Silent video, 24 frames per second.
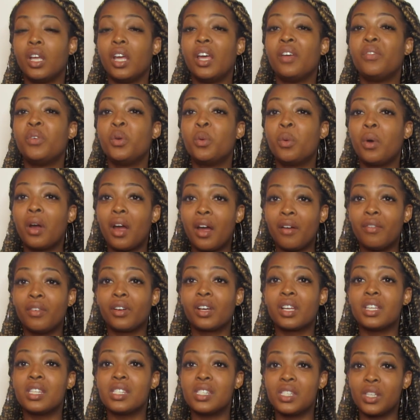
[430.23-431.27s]
If you were ever
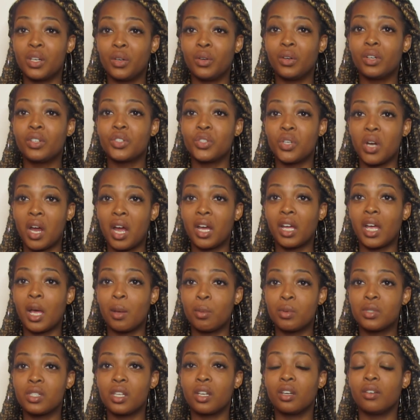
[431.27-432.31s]
considering trying
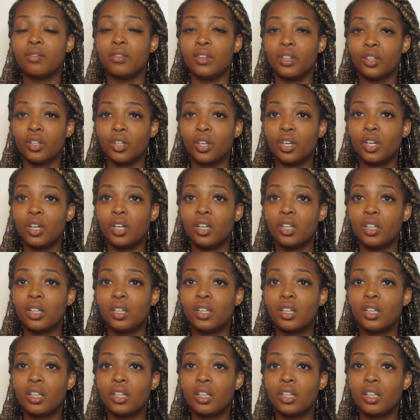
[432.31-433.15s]
apple cider vinegar,